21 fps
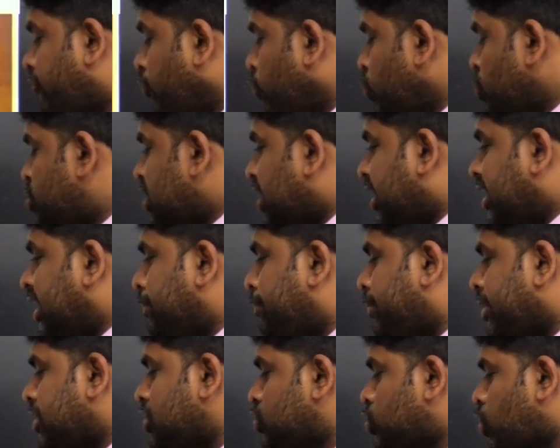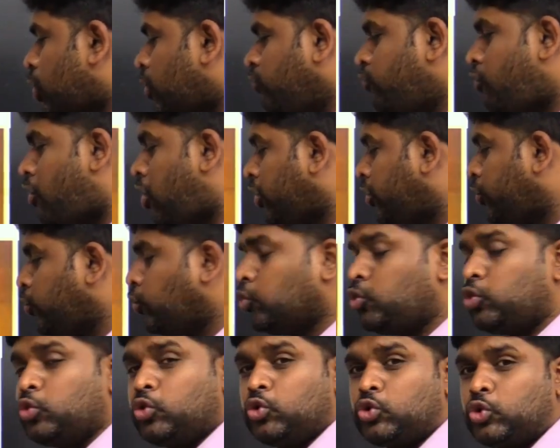future depends on what
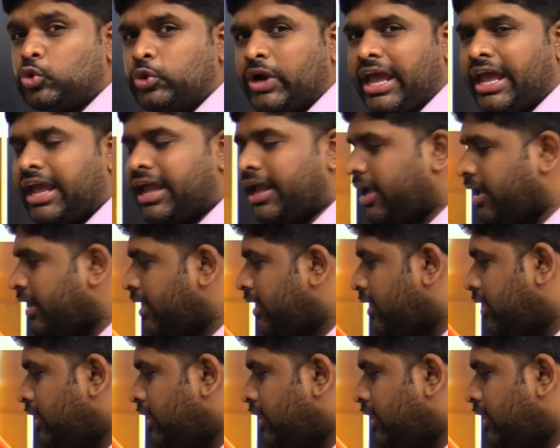you do today.